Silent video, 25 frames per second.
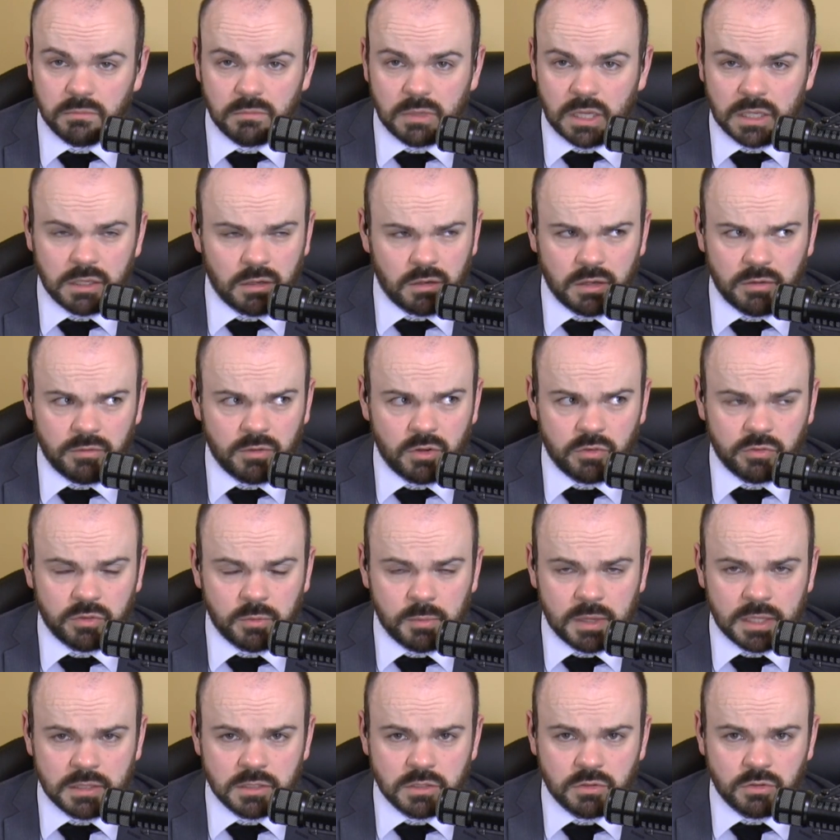I don't even know if the
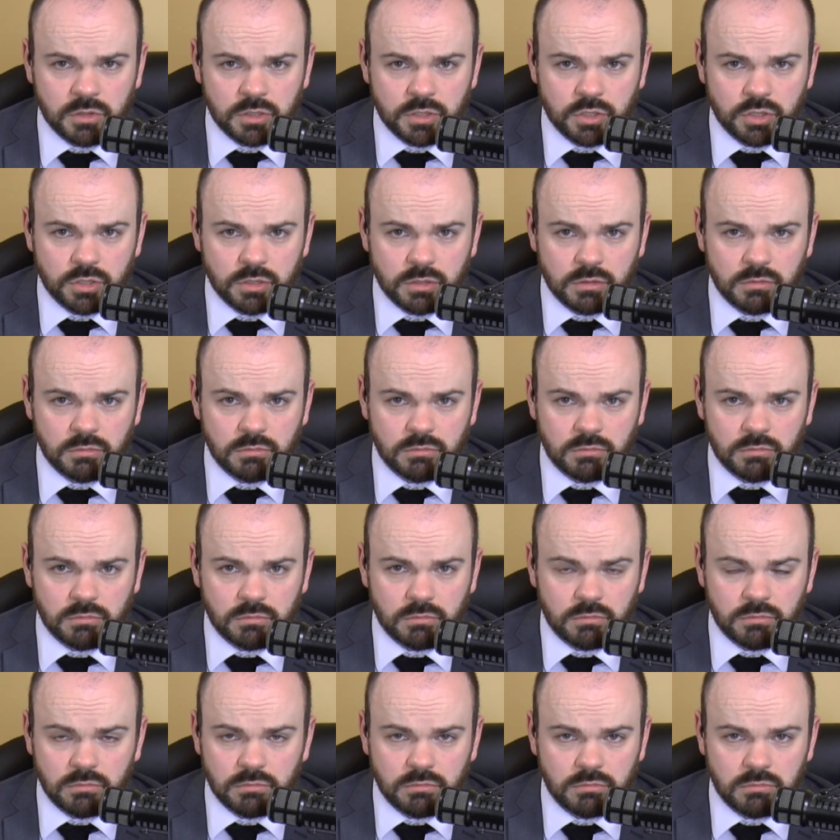man's a Christian.
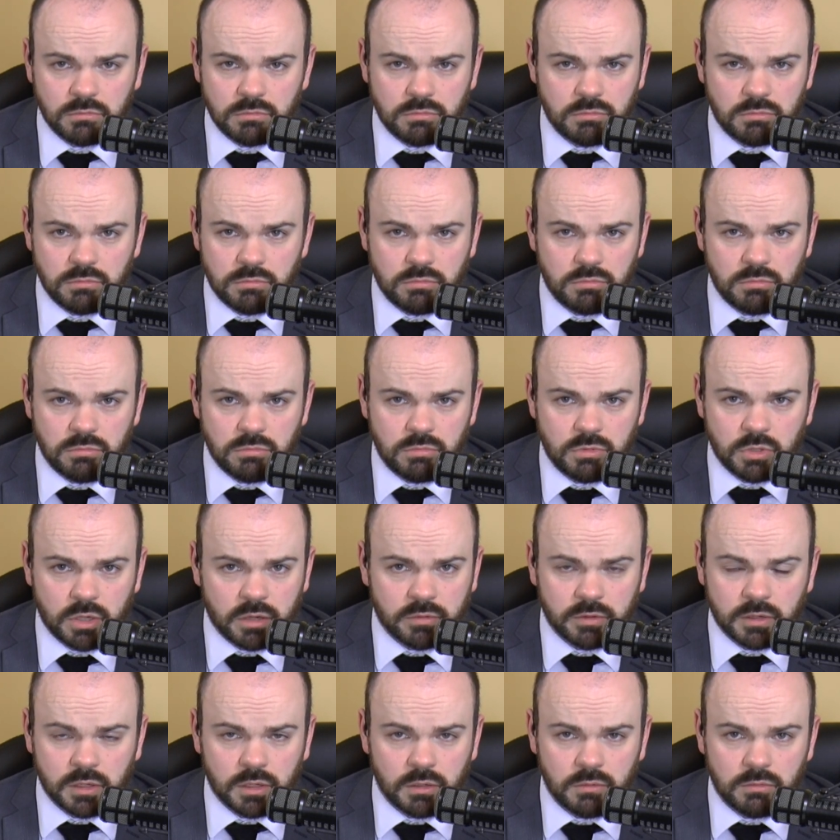Don't
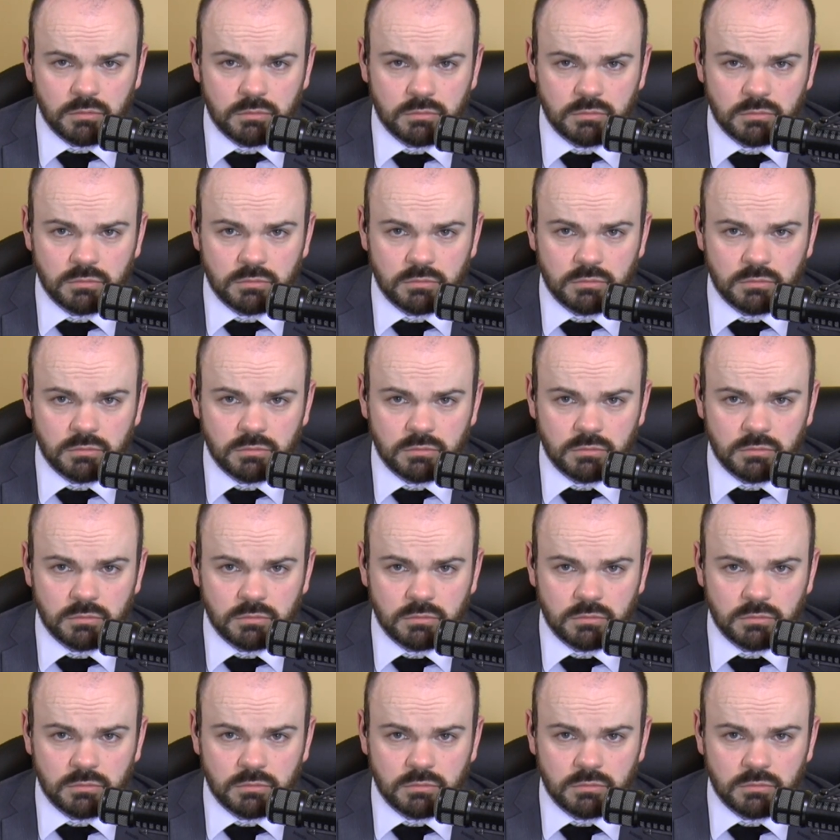have a clue.